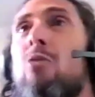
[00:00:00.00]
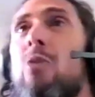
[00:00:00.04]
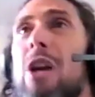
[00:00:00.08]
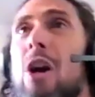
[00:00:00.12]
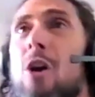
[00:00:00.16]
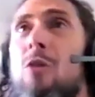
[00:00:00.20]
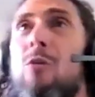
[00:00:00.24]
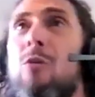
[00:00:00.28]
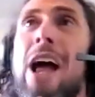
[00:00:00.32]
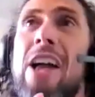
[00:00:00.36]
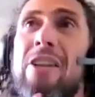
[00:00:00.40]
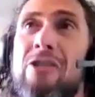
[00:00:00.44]
we are
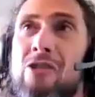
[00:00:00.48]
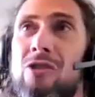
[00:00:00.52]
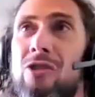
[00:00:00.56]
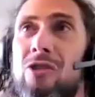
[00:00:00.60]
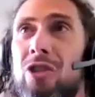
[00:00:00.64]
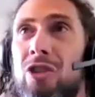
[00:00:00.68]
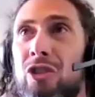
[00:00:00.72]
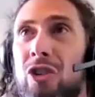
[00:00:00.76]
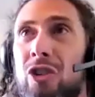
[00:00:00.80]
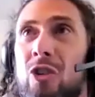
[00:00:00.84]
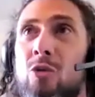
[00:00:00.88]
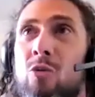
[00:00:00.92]
rational a
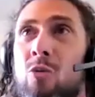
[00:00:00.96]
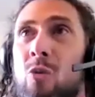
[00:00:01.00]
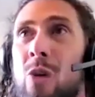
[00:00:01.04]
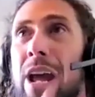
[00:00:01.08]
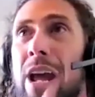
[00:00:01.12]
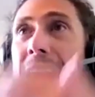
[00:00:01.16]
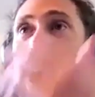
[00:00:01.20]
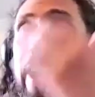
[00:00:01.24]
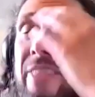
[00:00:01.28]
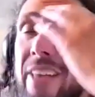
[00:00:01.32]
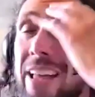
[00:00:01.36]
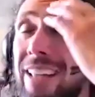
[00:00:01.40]
certain
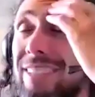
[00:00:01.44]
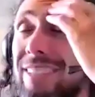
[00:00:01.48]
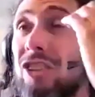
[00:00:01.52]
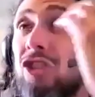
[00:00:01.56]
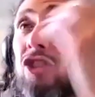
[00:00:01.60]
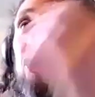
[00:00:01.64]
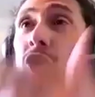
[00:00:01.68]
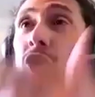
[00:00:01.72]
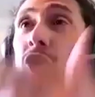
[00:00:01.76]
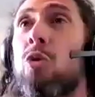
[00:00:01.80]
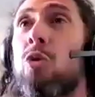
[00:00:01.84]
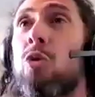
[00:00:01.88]
way, and that's a
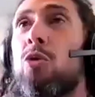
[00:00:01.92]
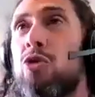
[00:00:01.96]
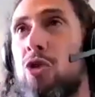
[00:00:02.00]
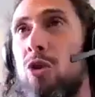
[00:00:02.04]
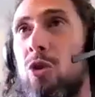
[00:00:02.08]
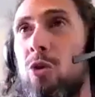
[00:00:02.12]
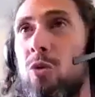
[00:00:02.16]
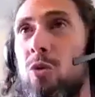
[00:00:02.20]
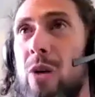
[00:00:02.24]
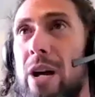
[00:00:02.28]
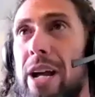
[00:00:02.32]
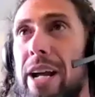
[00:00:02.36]

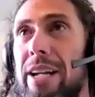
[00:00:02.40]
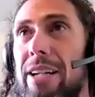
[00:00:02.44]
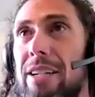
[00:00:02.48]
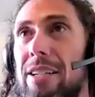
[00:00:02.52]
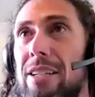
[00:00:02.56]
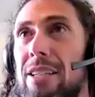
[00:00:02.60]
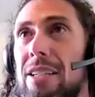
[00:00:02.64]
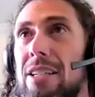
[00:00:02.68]
social way.